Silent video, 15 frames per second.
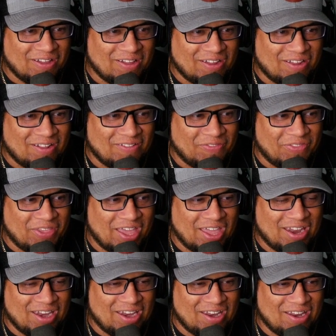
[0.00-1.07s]
that
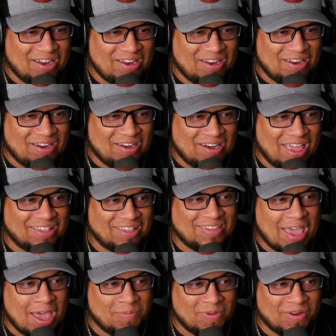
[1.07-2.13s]
has
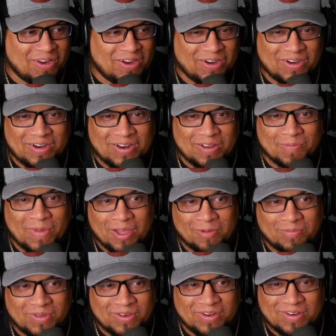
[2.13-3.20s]
happened here, in my
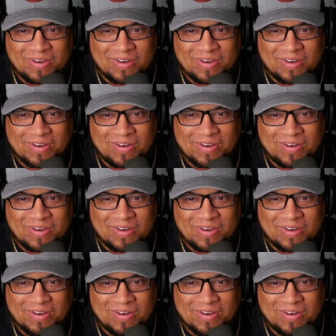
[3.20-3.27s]
opinion.